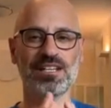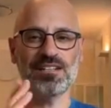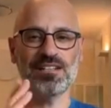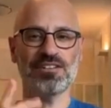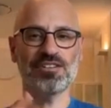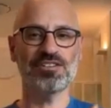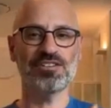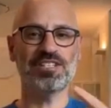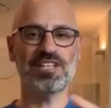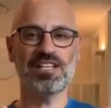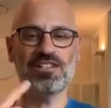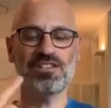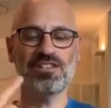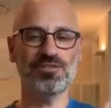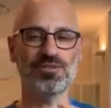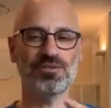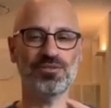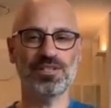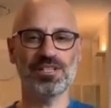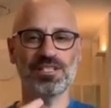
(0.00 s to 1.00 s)
and
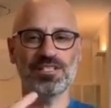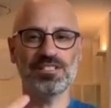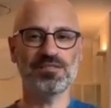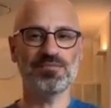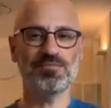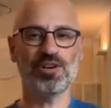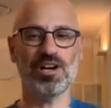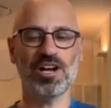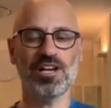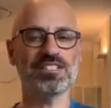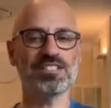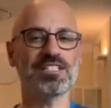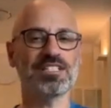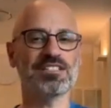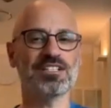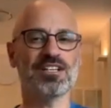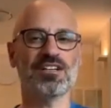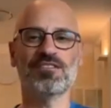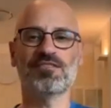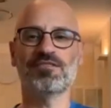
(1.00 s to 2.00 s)
continue this
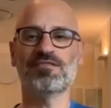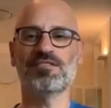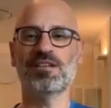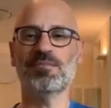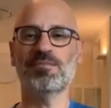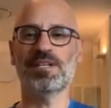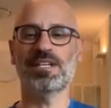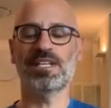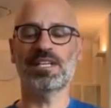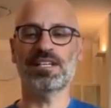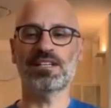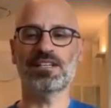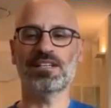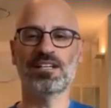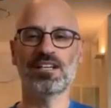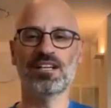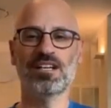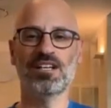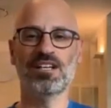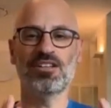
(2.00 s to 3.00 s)
process of deepening
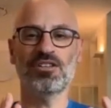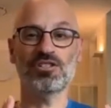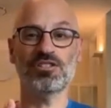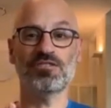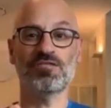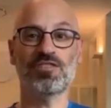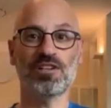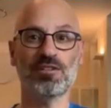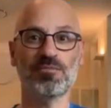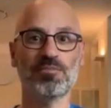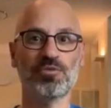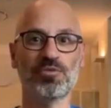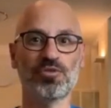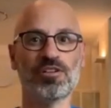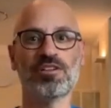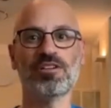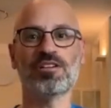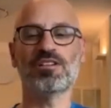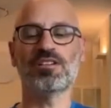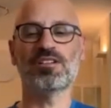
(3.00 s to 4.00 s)
these very
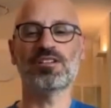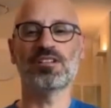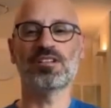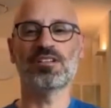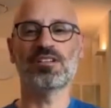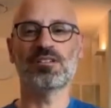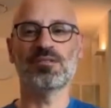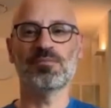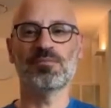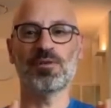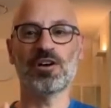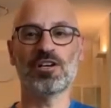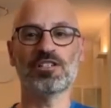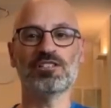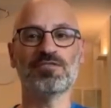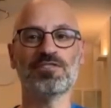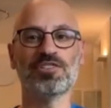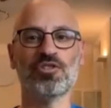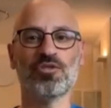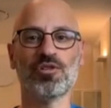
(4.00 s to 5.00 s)
important parts
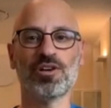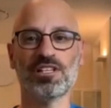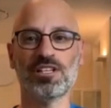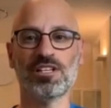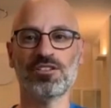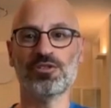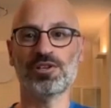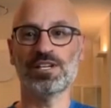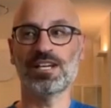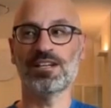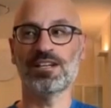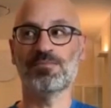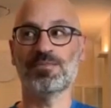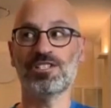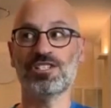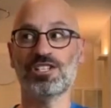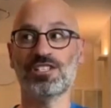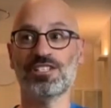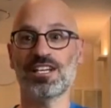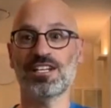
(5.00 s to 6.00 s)
of yoga that don't get
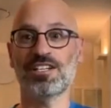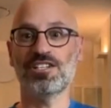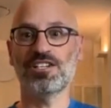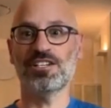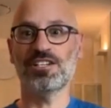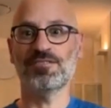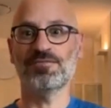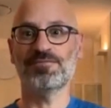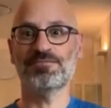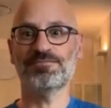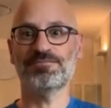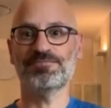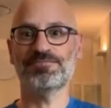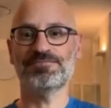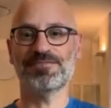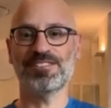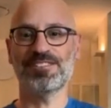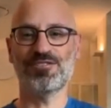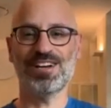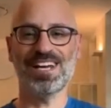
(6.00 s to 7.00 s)
much attention.
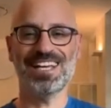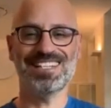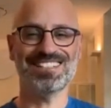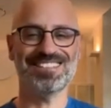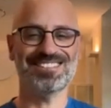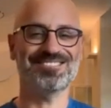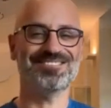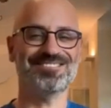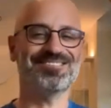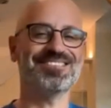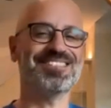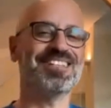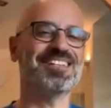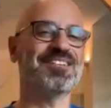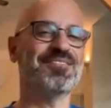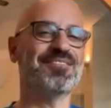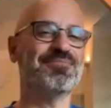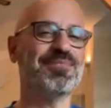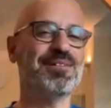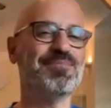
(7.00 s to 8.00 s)
All right.
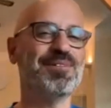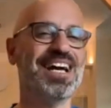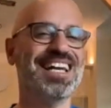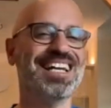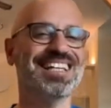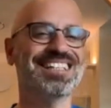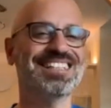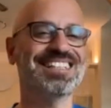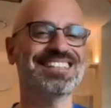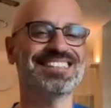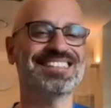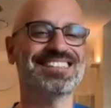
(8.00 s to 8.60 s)
Bye-bye.